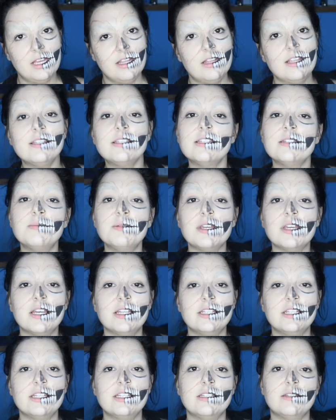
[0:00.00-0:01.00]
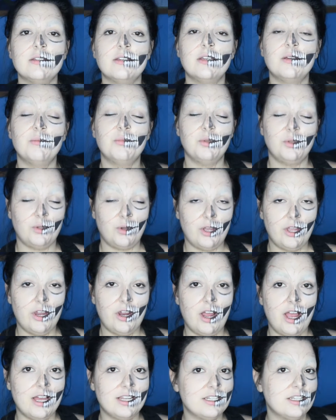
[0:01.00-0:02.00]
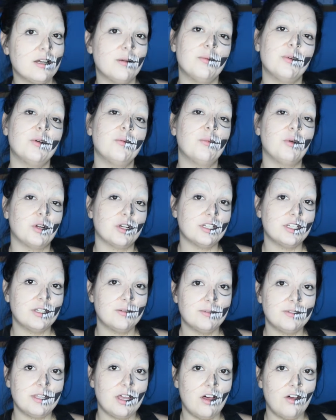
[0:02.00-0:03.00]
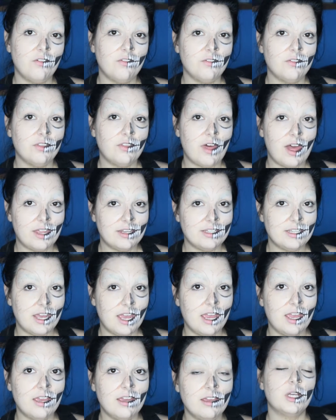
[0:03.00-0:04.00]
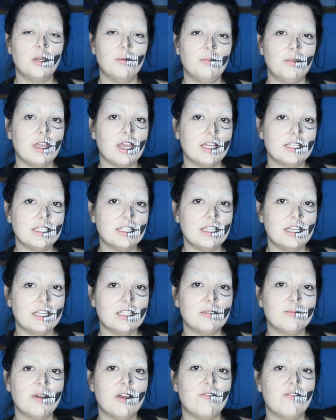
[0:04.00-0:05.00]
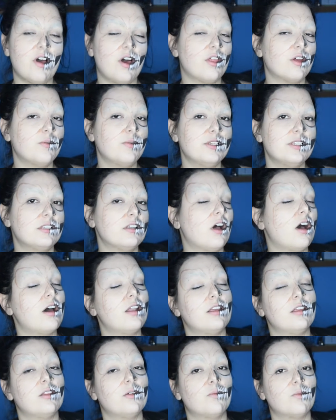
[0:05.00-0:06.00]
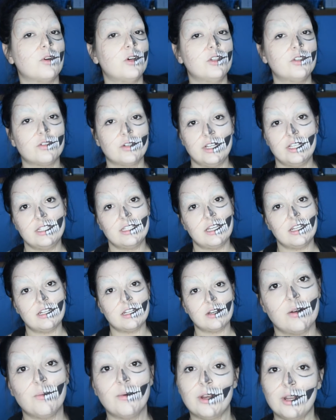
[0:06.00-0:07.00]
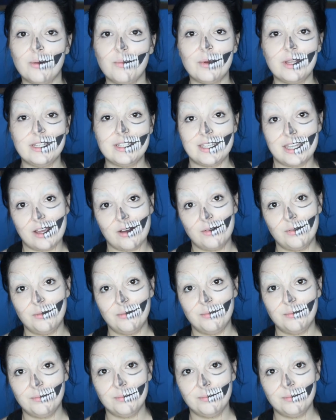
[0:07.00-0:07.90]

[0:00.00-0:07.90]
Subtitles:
This is because his employer had double booked himself that day. Because of this, my father was not in the World Trade Center when it went down.